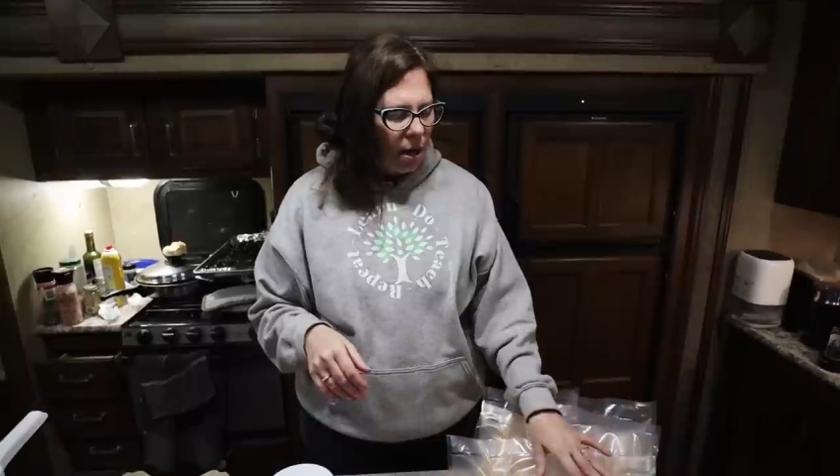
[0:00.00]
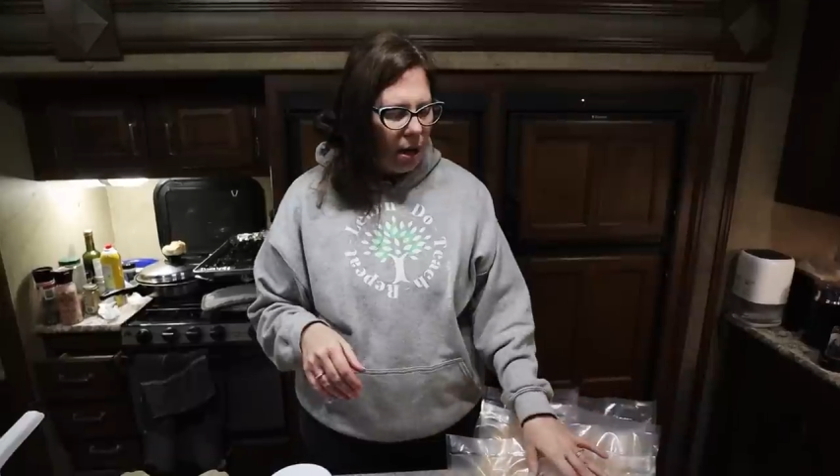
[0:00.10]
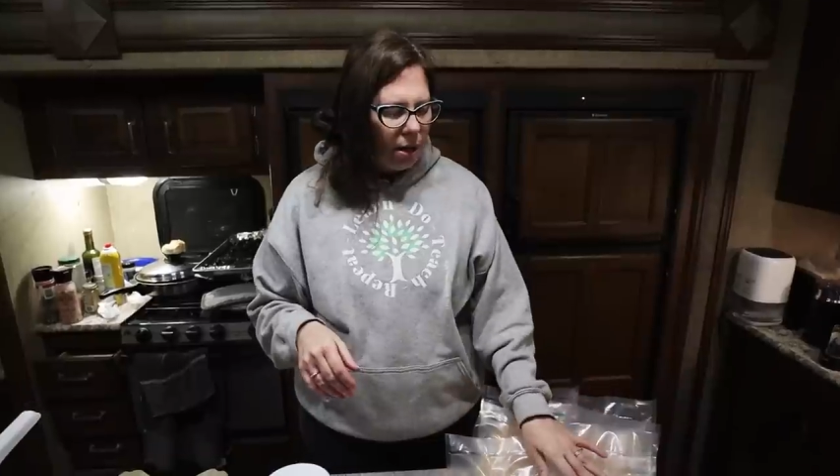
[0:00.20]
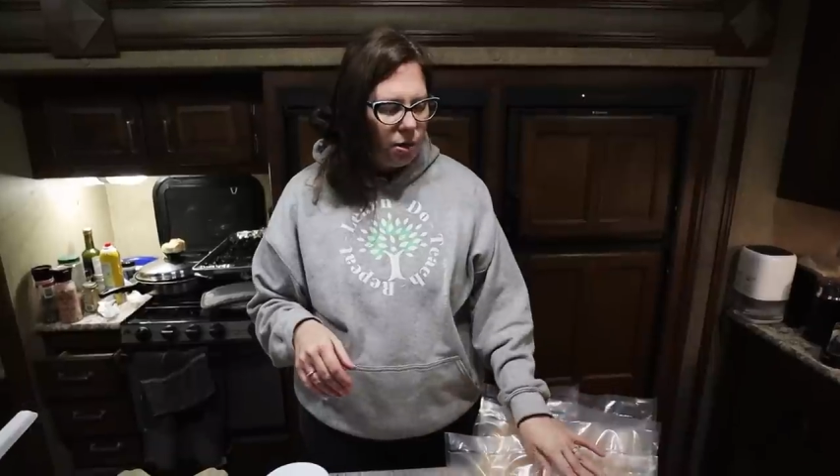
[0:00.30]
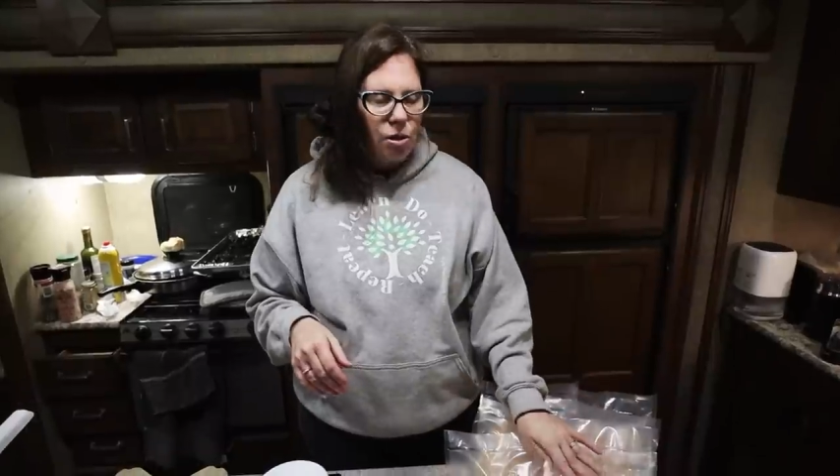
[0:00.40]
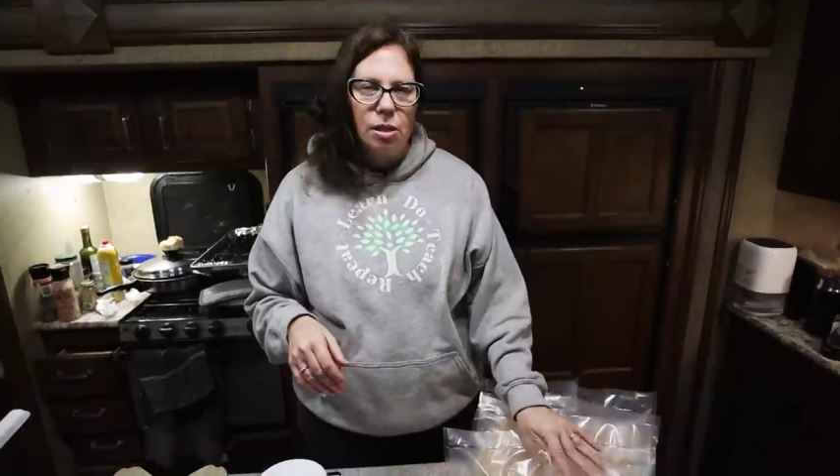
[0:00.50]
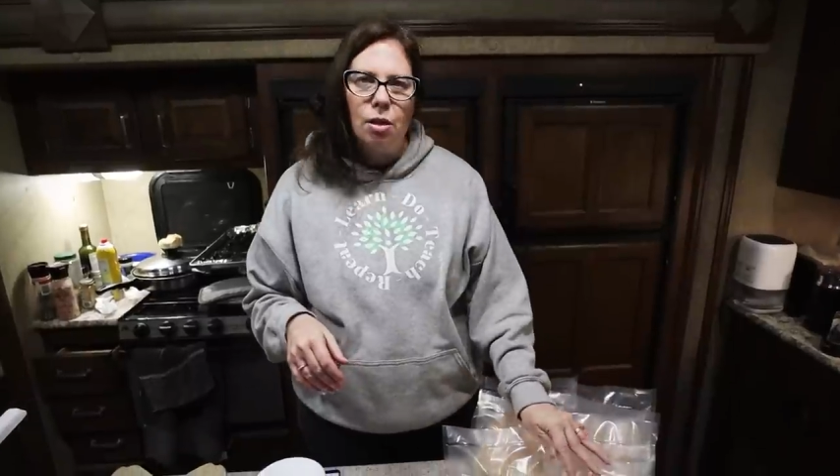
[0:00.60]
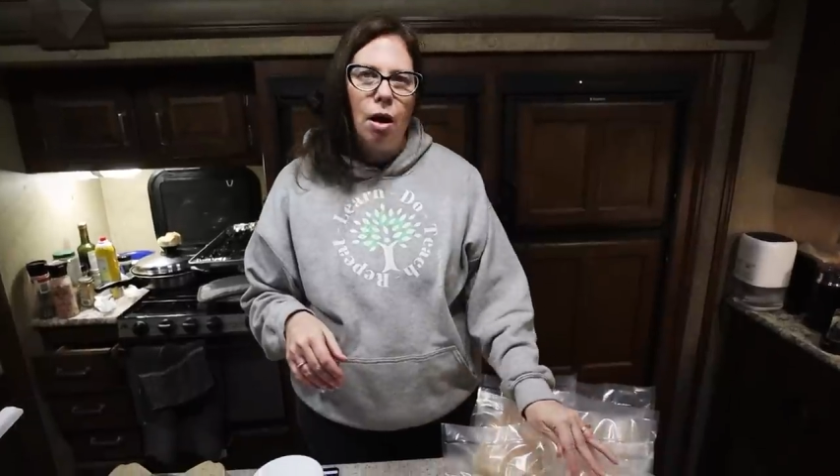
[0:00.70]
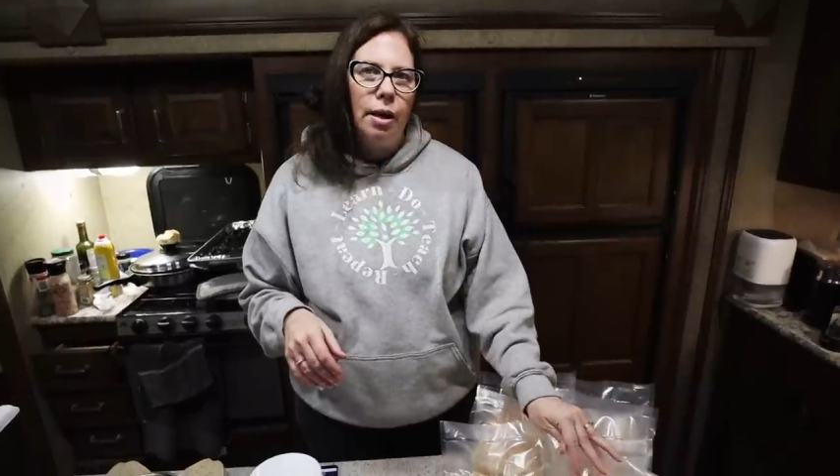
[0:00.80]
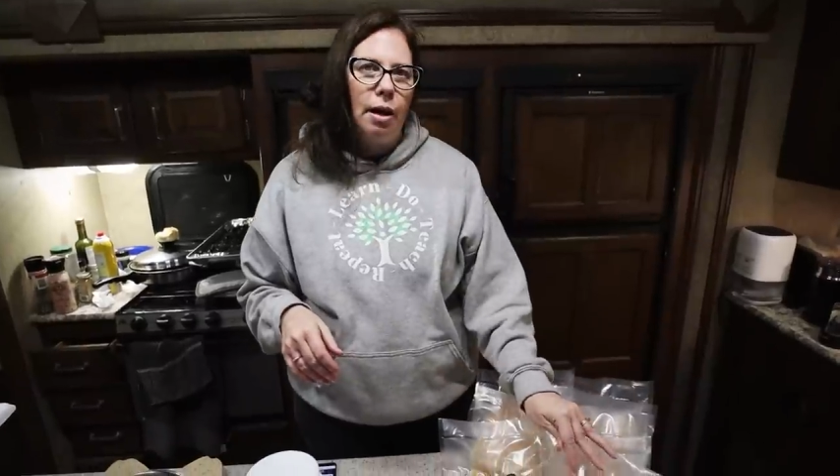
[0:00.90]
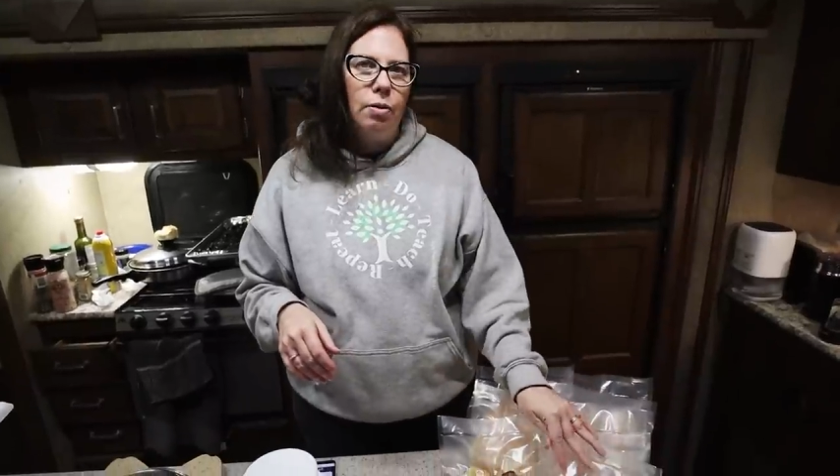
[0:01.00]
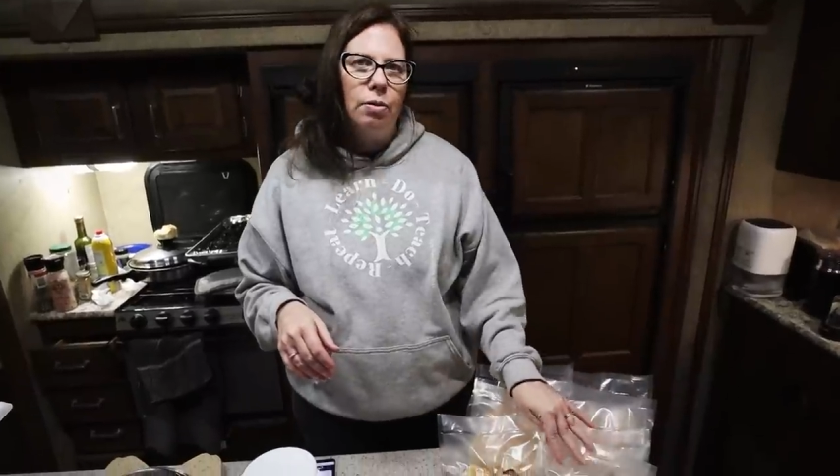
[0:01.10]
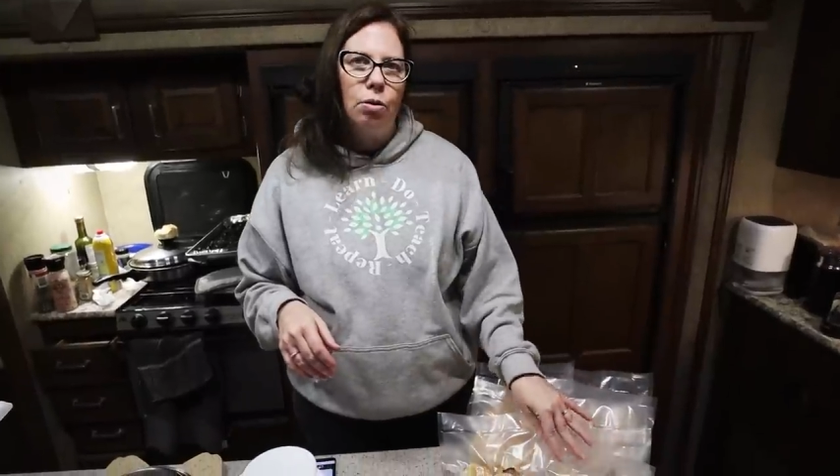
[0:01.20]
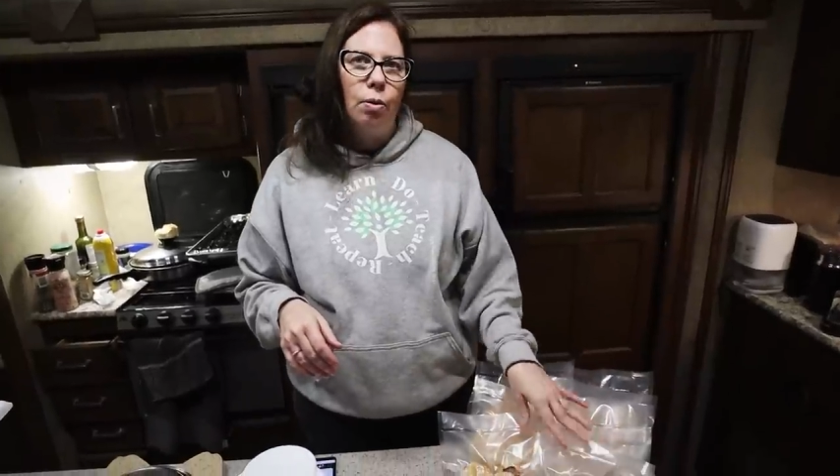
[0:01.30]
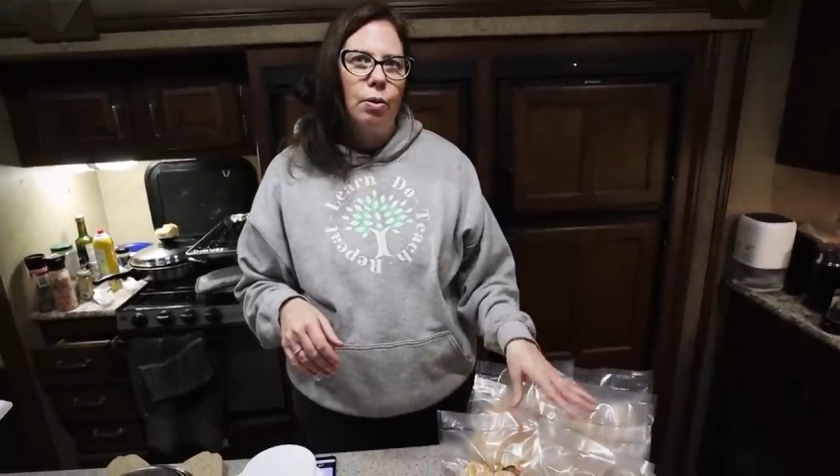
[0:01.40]
Uh, you just thaw it out,
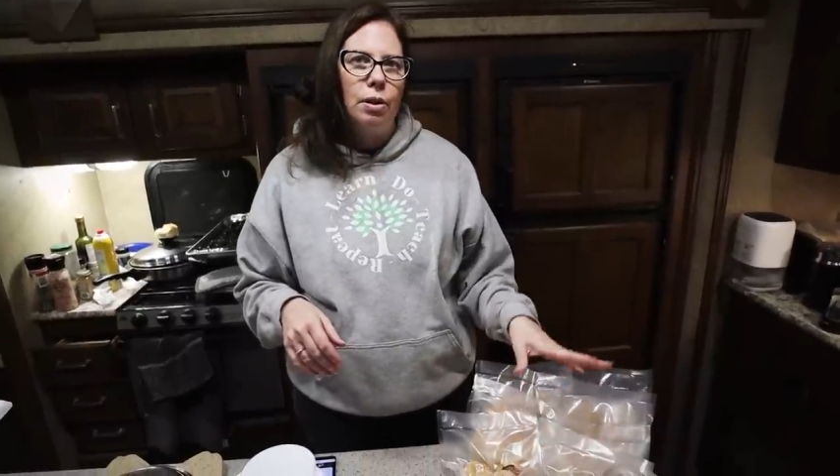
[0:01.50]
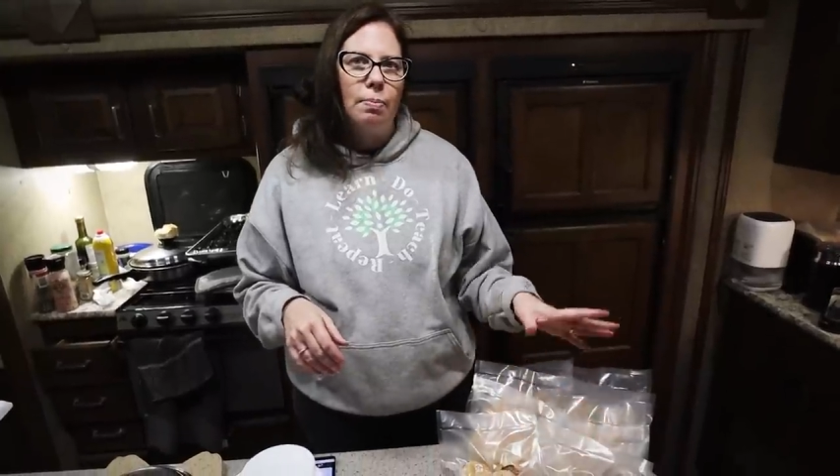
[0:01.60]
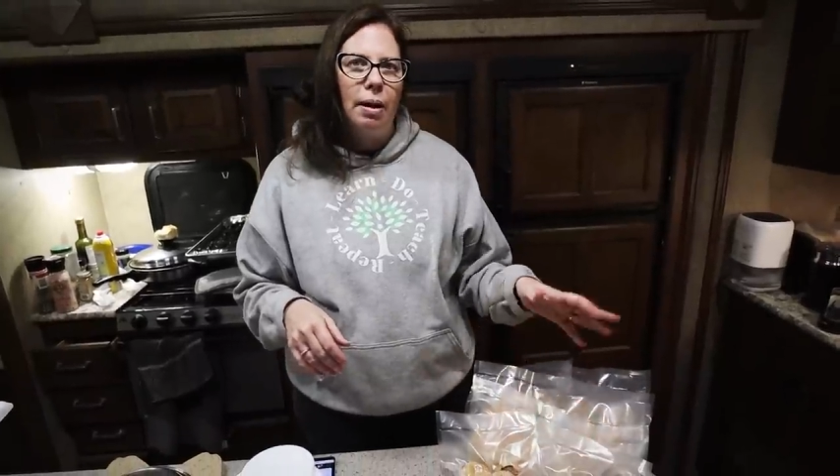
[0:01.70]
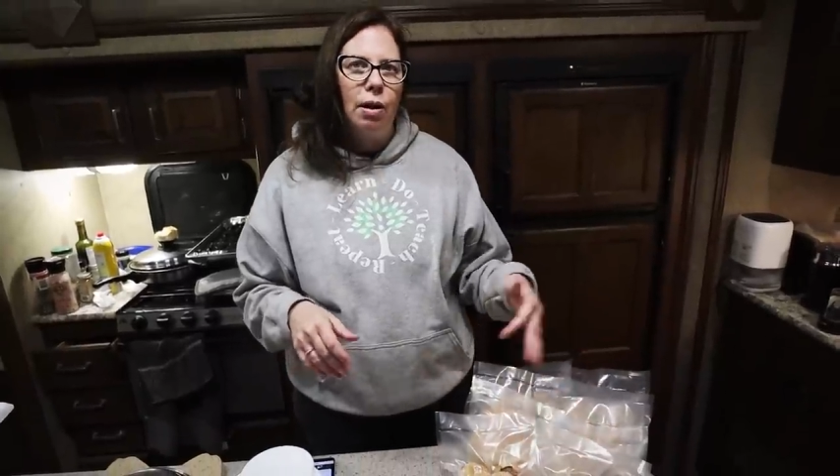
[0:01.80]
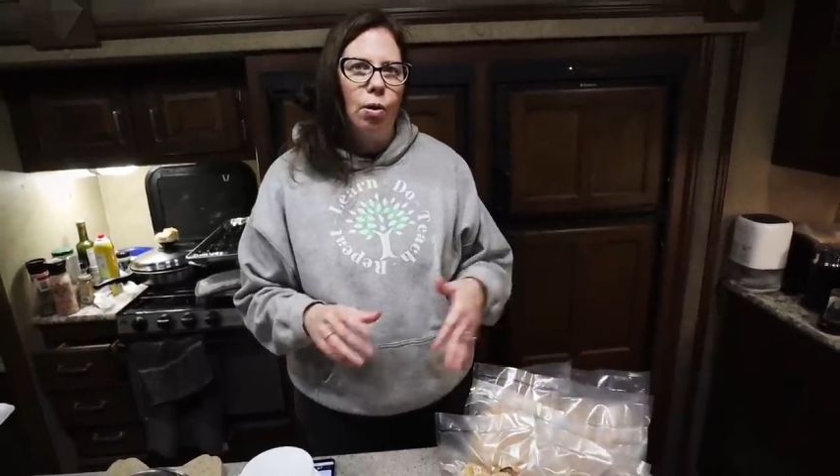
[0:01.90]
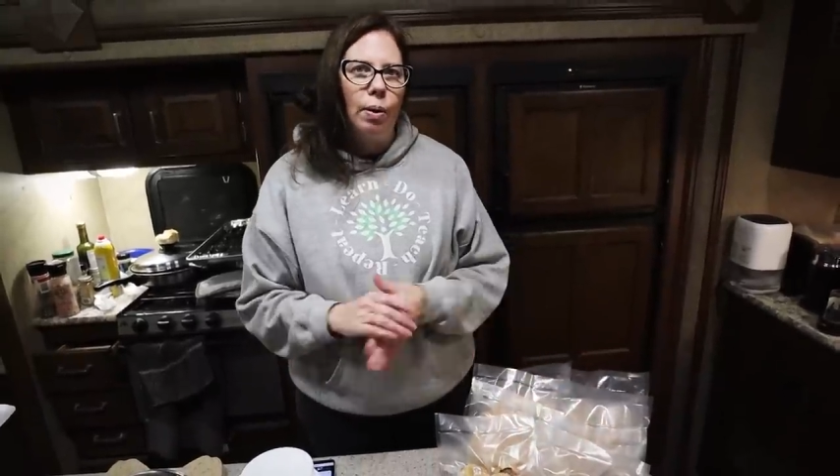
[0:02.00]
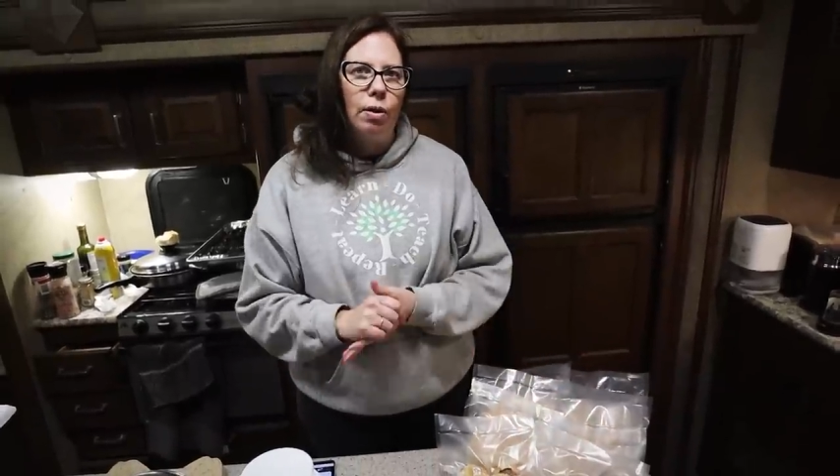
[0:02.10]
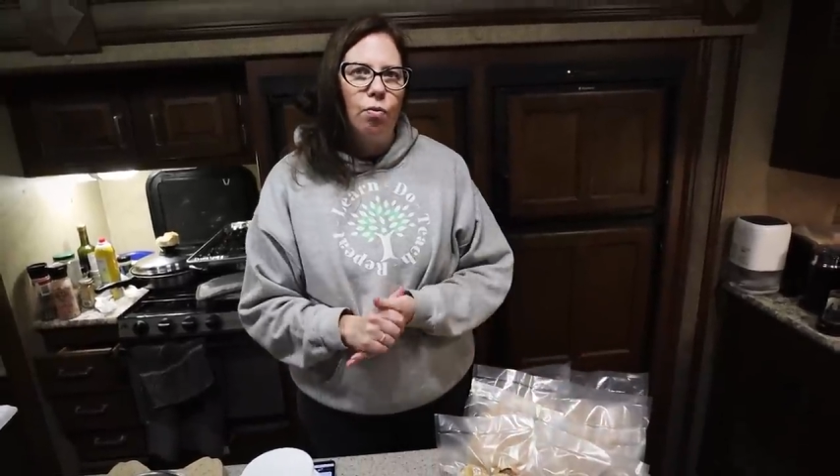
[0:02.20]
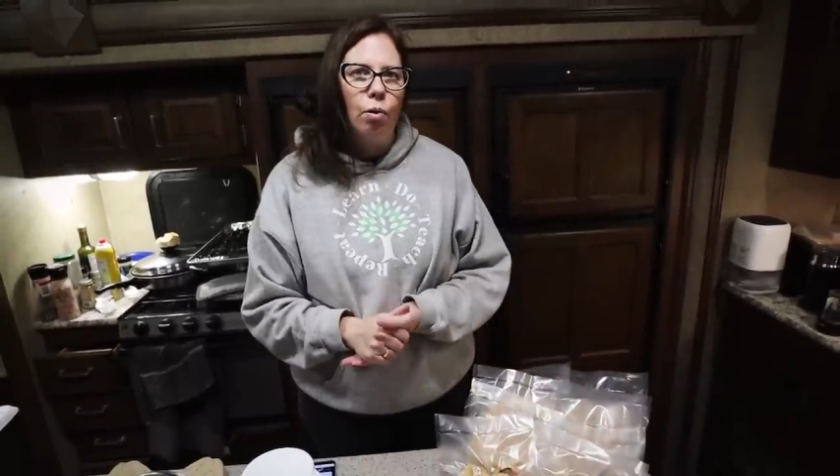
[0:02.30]
throw it in the microwave,